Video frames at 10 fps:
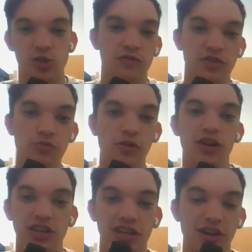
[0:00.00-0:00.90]
So if you
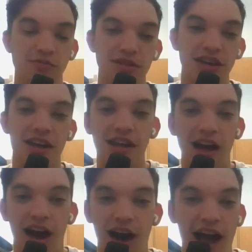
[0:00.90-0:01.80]
want to hear me
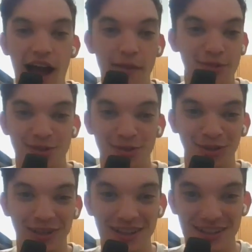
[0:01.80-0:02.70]

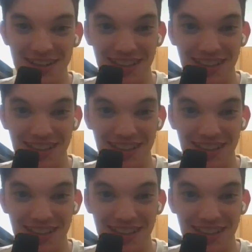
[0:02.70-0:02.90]
absolutely